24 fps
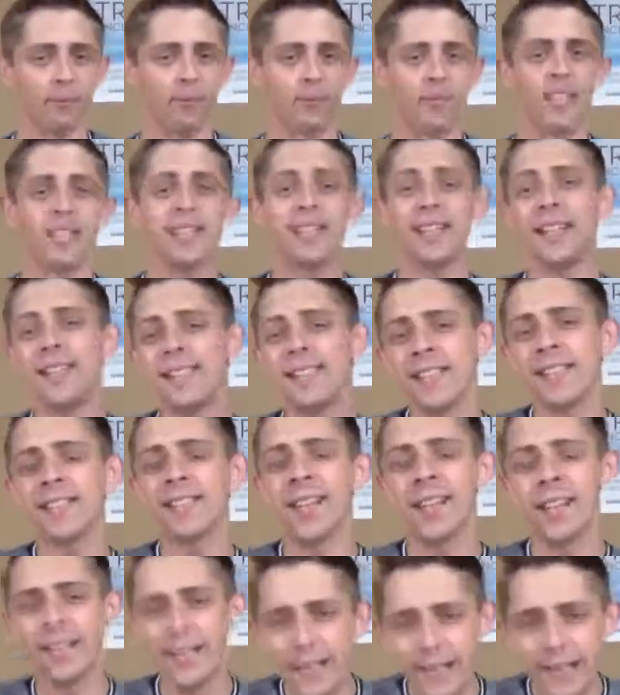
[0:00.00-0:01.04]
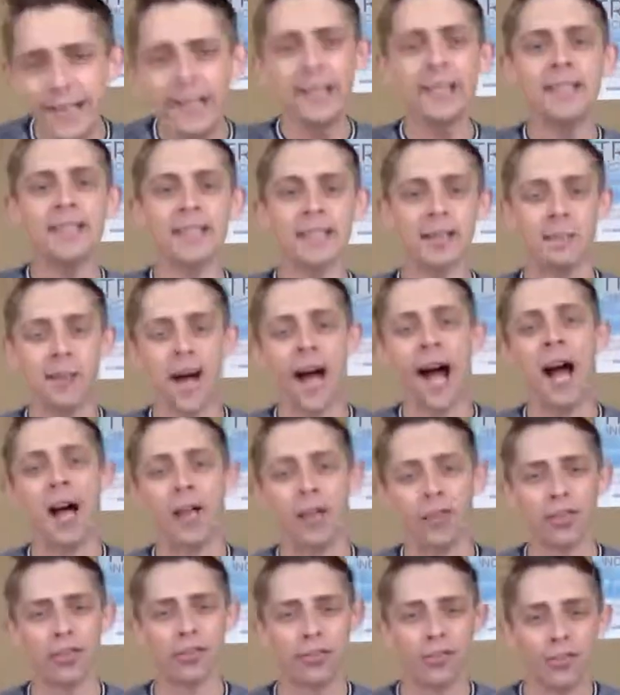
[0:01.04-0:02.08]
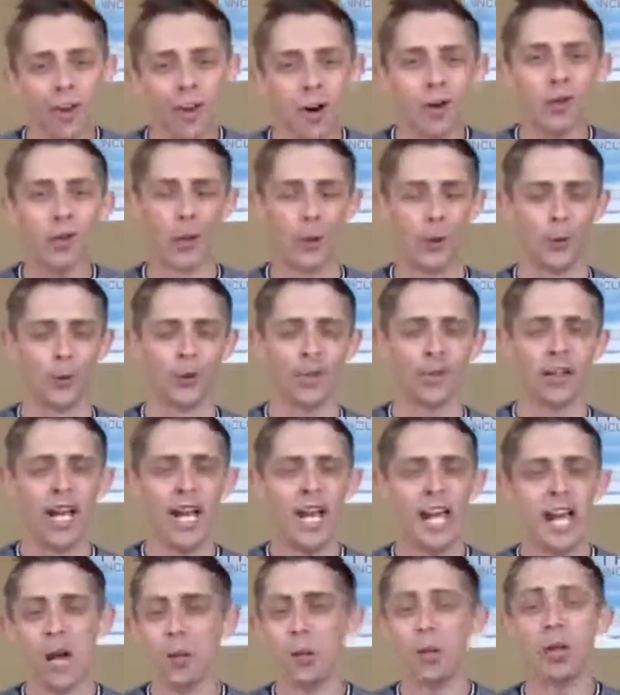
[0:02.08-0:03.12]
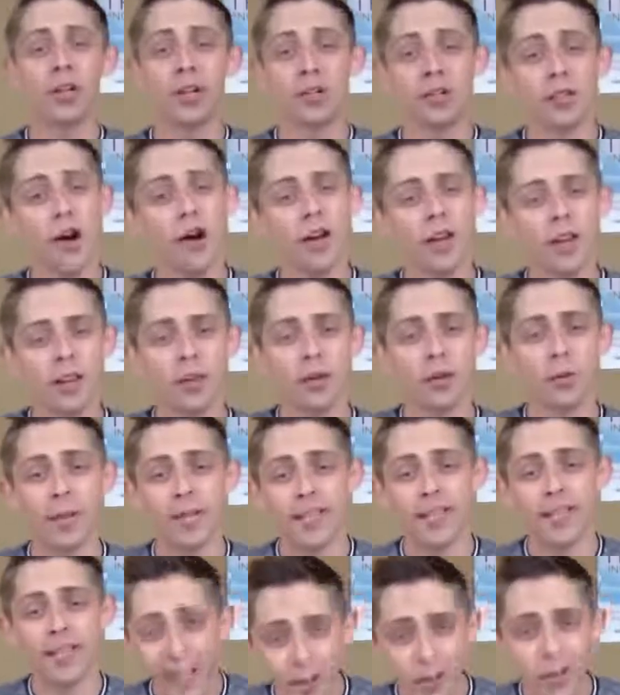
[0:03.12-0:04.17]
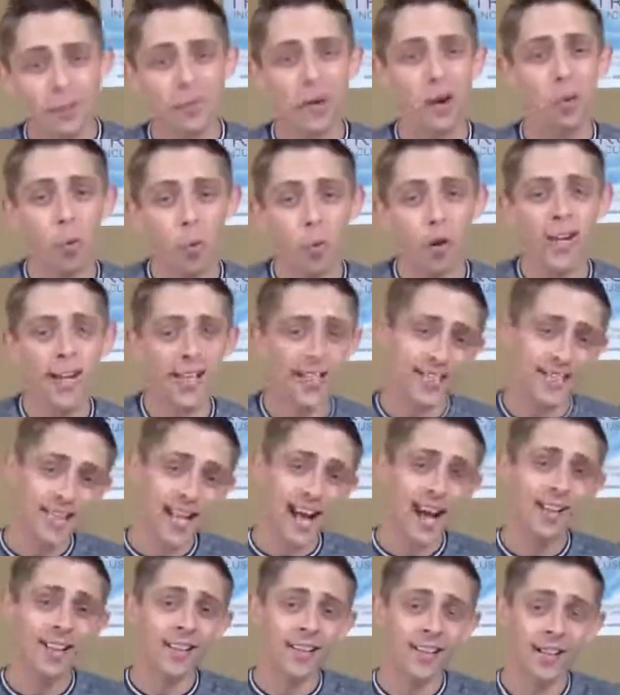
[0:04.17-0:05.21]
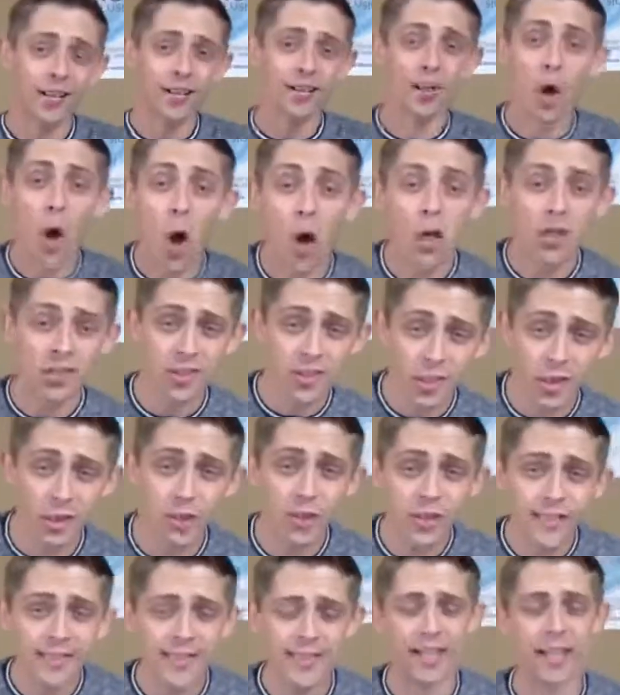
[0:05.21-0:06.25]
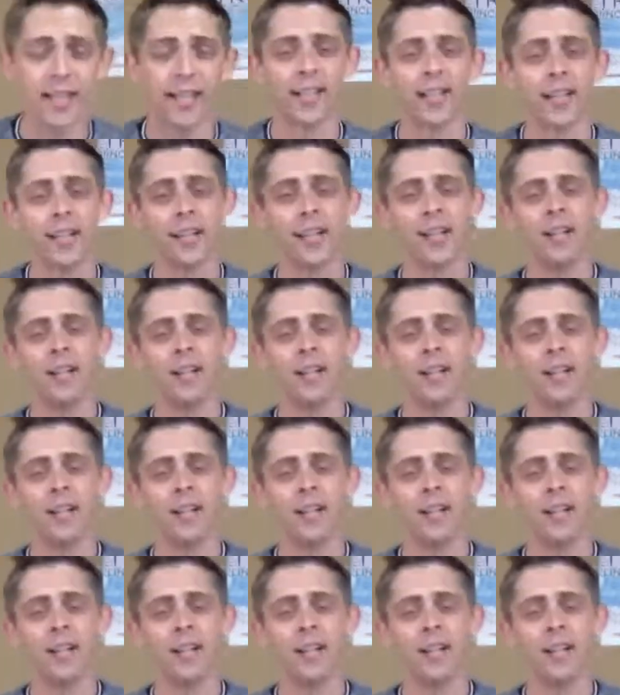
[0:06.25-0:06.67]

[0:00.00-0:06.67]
This isn't an easy path to follow. And we're going to talk a little bit later about what exactly the cost looks like.